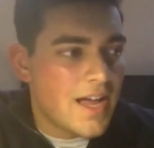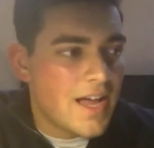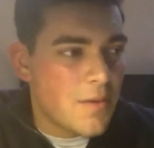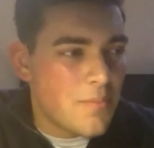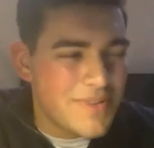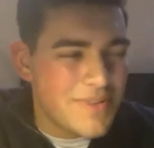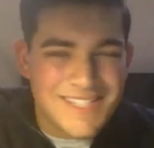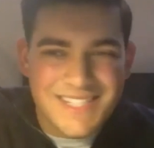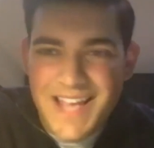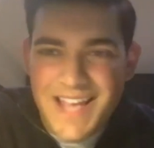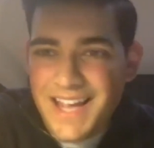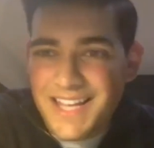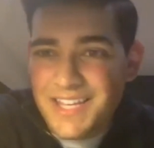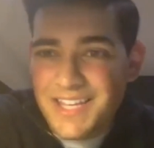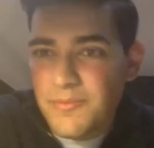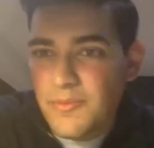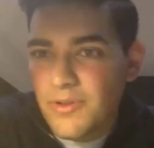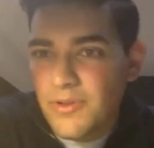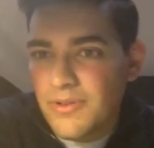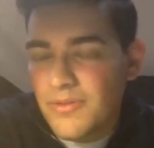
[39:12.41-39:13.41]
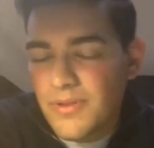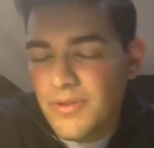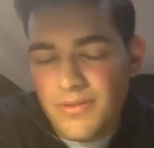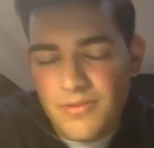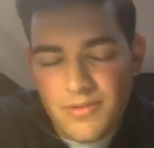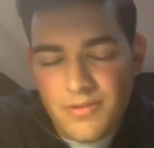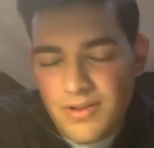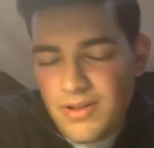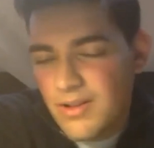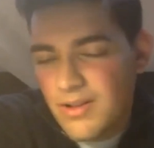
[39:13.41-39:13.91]
her business acumen,
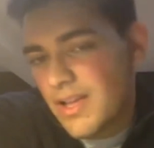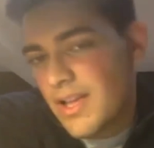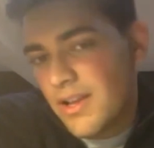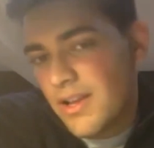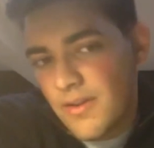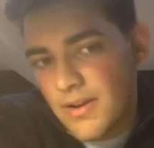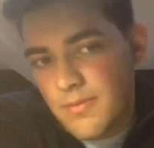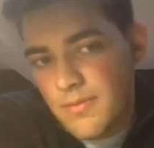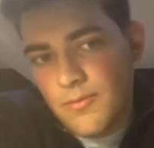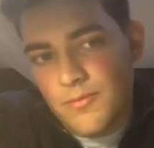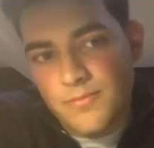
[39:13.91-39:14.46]
incredible.